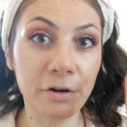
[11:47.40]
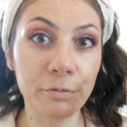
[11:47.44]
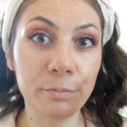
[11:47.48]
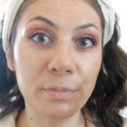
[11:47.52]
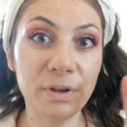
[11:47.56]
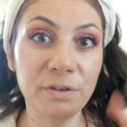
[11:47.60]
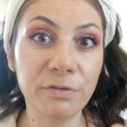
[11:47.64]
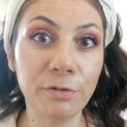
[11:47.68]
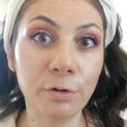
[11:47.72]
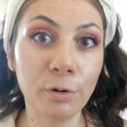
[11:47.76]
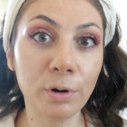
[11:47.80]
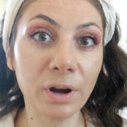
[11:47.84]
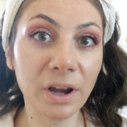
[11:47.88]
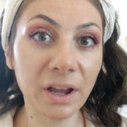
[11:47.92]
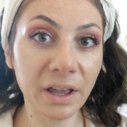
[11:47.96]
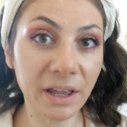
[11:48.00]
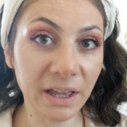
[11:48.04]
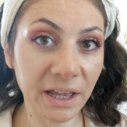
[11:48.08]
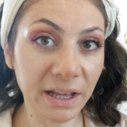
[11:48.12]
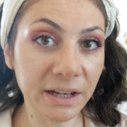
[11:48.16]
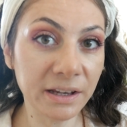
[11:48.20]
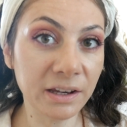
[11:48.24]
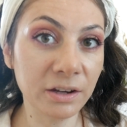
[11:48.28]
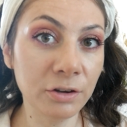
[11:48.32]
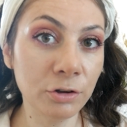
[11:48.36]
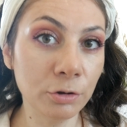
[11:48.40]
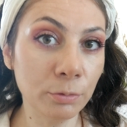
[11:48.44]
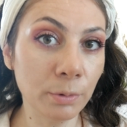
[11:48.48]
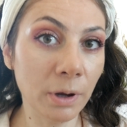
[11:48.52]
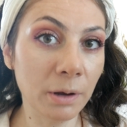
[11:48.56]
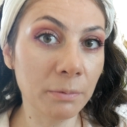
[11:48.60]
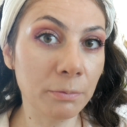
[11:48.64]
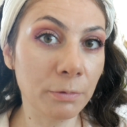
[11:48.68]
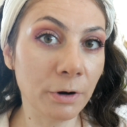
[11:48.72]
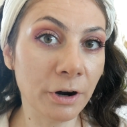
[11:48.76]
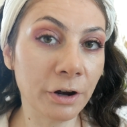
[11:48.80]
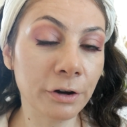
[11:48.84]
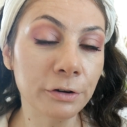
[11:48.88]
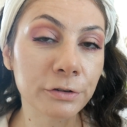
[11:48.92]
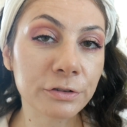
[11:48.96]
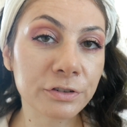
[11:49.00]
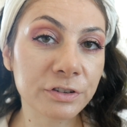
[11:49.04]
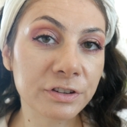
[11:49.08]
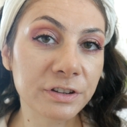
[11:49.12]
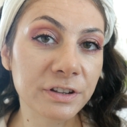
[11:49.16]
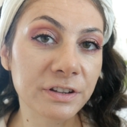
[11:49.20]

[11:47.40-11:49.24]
before I get into my brows,